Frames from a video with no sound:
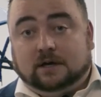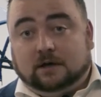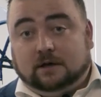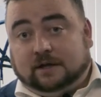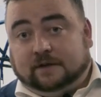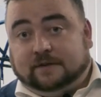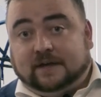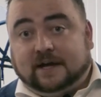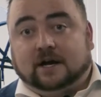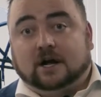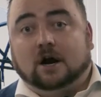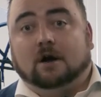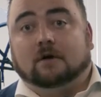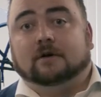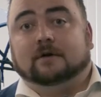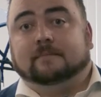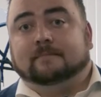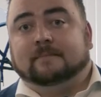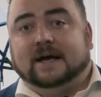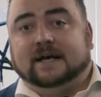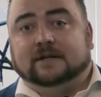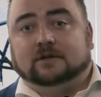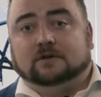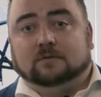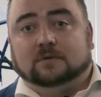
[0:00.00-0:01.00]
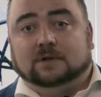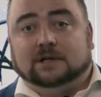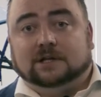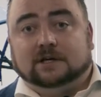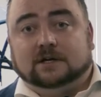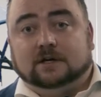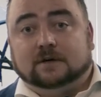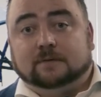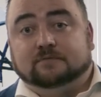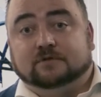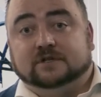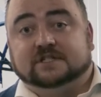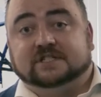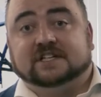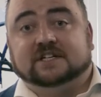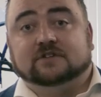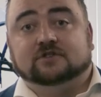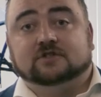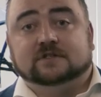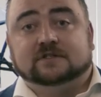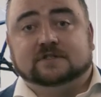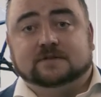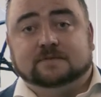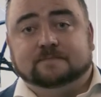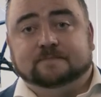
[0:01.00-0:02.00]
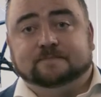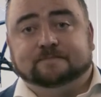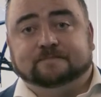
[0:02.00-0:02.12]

in their current manual procedures.